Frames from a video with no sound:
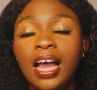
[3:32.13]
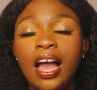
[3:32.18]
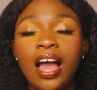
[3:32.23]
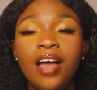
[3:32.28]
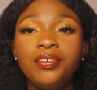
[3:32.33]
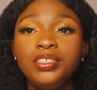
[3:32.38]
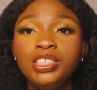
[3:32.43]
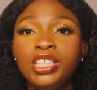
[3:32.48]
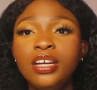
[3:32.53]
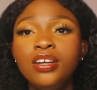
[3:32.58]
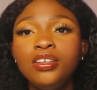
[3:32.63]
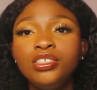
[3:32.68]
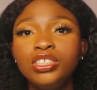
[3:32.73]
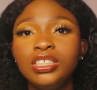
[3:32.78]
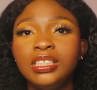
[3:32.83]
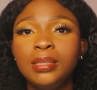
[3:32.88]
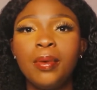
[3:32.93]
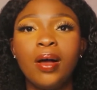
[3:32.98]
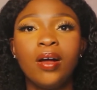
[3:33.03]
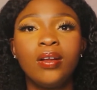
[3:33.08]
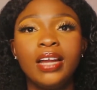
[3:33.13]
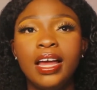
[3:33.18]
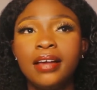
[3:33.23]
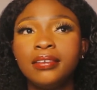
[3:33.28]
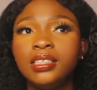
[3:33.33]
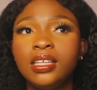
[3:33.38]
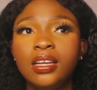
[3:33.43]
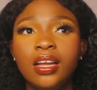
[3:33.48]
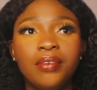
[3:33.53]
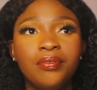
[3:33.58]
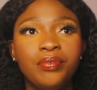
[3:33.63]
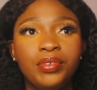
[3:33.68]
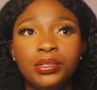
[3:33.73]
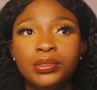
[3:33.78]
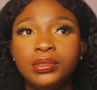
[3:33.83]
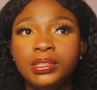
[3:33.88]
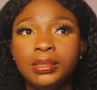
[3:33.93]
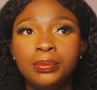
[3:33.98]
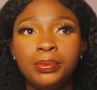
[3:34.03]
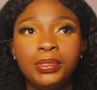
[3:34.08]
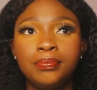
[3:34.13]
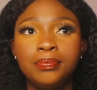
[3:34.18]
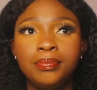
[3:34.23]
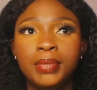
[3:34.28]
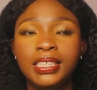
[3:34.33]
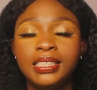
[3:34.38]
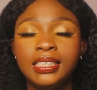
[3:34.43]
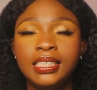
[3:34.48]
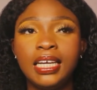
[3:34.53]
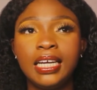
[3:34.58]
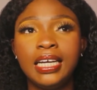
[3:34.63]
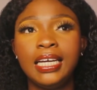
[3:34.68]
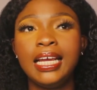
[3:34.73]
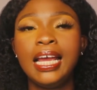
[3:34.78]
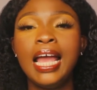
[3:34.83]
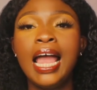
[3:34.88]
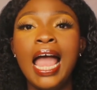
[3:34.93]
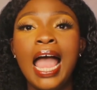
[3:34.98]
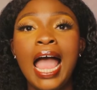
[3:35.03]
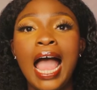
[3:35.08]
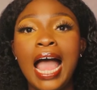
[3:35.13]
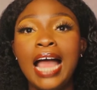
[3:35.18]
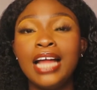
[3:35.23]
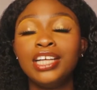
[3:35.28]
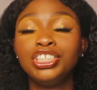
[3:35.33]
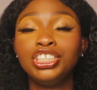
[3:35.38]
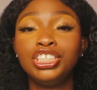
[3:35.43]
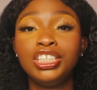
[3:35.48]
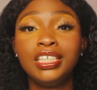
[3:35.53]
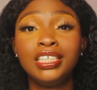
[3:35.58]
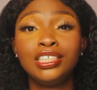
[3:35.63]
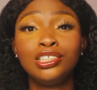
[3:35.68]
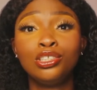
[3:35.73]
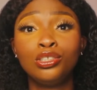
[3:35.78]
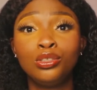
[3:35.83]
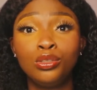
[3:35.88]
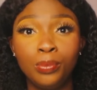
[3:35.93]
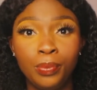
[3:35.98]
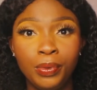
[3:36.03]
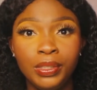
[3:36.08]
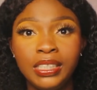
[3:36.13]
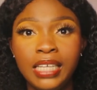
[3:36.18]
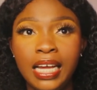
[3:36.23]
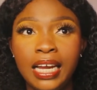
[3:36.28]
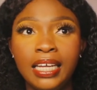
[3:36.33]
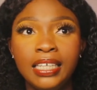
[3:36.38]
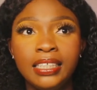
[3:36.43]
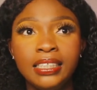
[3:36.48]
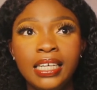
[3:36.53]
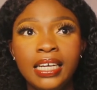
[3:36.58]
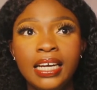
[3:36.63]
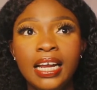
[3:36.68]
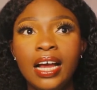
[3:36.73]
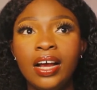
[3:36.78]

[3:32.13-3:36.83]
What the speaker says: Her channel is just about lifestyle and beauty, basically, and she's super talented.